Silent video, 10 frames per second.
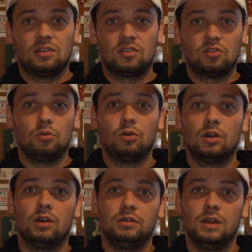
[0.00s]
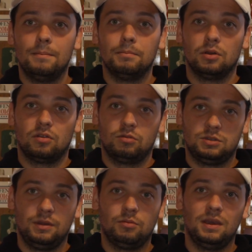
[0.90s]
to store our numbers, which
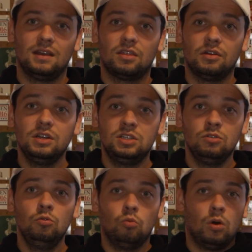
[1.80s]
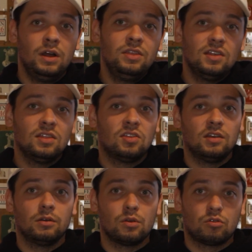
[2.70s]
means we had 32 ones and
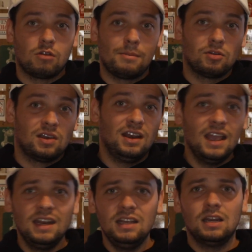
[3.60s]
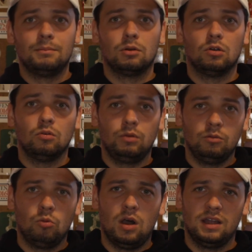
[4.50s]
zeros to represent any number we
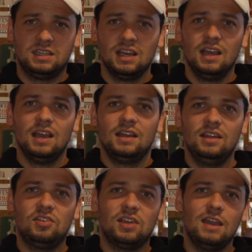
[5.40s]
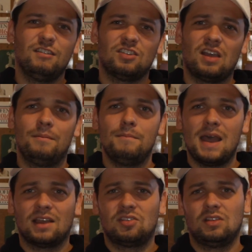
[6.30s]
want. This gave us a
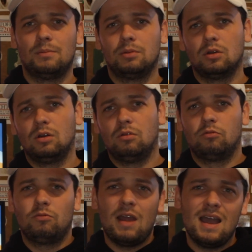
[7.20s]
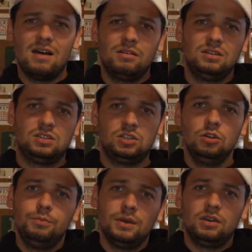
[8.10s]
max number around
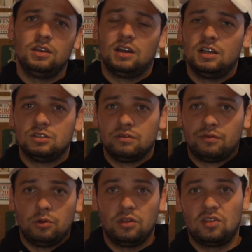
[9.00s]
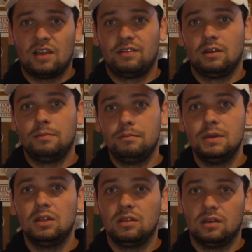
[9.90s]

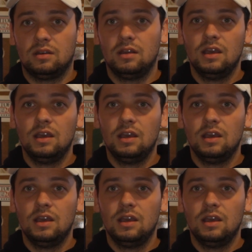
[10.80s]
2,147,000,000.